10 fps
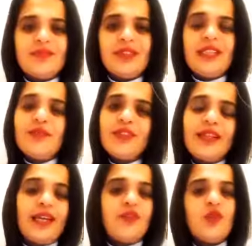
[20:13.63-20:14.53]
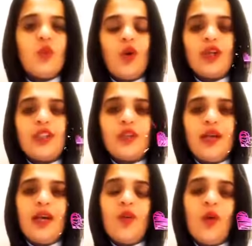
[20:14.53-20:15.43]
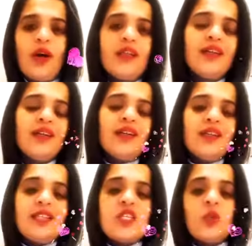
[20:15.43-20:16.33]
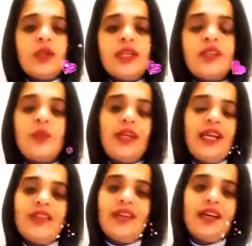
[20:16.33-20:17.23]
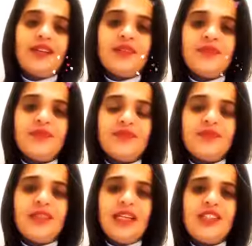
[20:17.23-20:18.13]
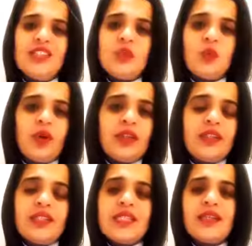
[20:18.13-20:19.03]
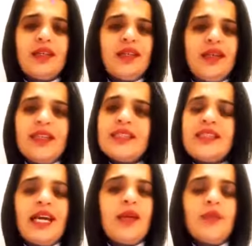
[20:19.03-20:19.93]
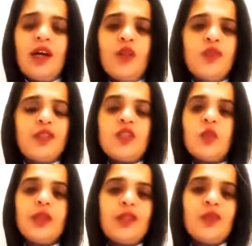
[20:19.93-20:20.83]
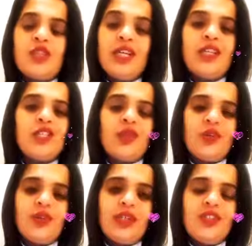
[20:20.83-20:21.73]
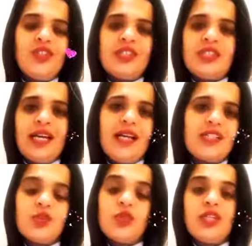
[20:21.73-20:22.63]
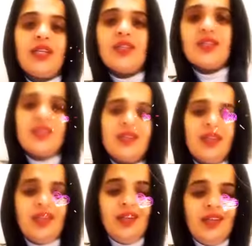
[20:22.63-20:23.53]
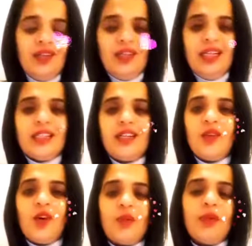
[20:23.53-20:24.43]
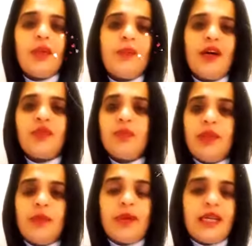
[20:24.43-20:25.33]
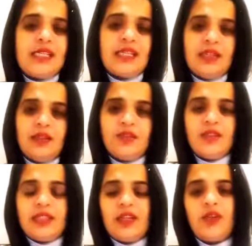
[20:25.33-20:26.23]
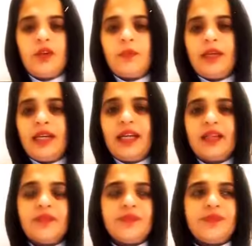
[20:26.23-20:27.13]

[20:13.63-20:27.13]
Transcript: live the life you want, you know. And I want this world to be like that. I just want this. It's time now for this world to change, you know. It just has to change. It cannot be about me, myself. It cannot be like,